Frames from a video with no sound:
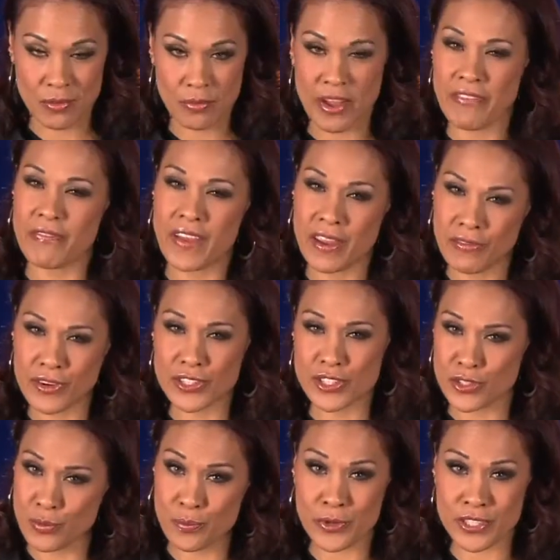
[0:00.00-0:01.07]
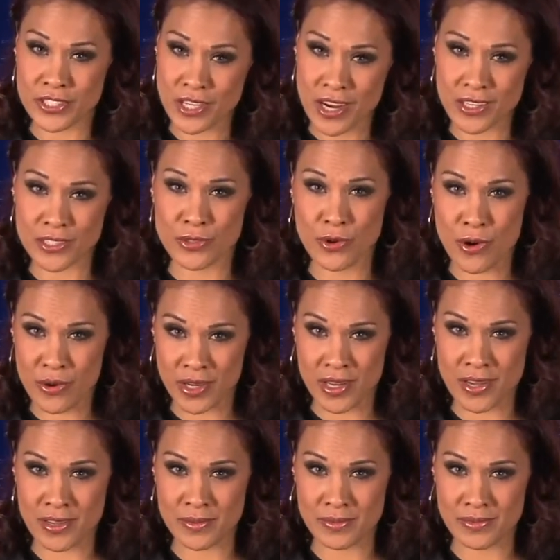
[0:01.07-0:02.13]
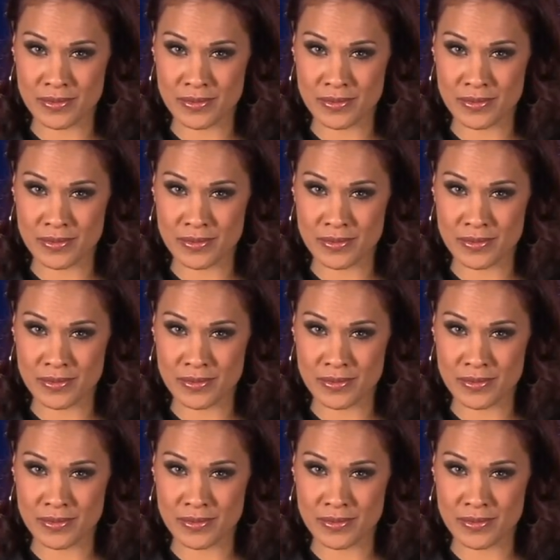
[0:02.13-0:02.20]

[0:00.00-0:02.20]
My favorite superstars growing up,